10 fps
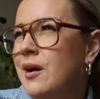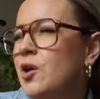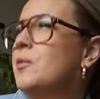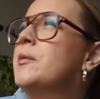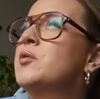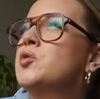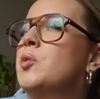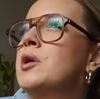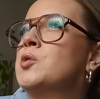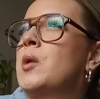or maybe it was
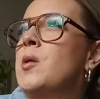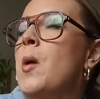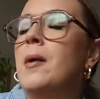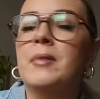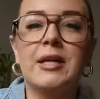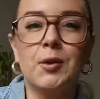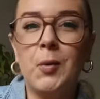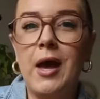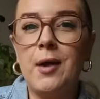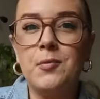2021, but either
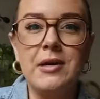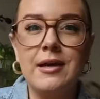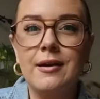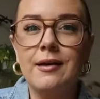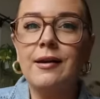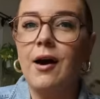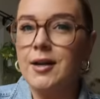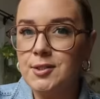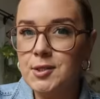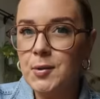way, we got
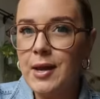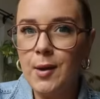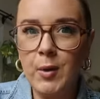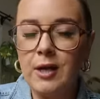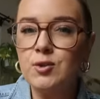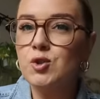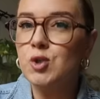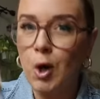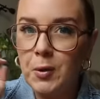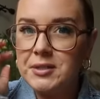into it and we got
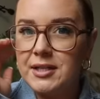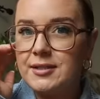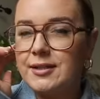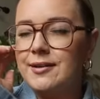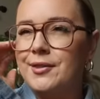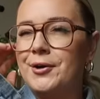so addicted.